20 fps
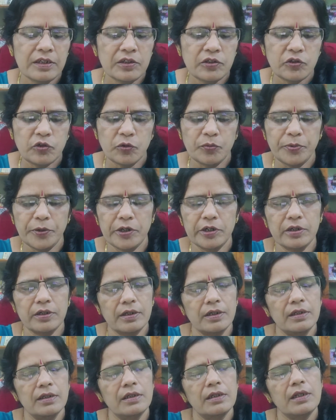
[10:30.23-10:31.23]
So, for
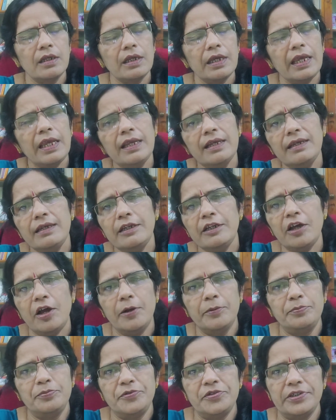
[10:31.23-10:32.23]
any
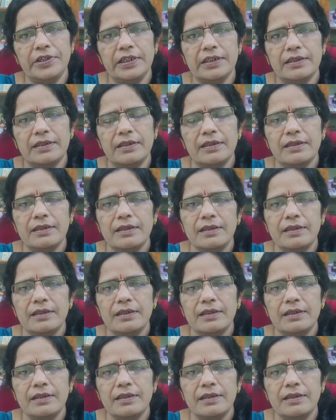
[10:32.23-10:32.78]
object,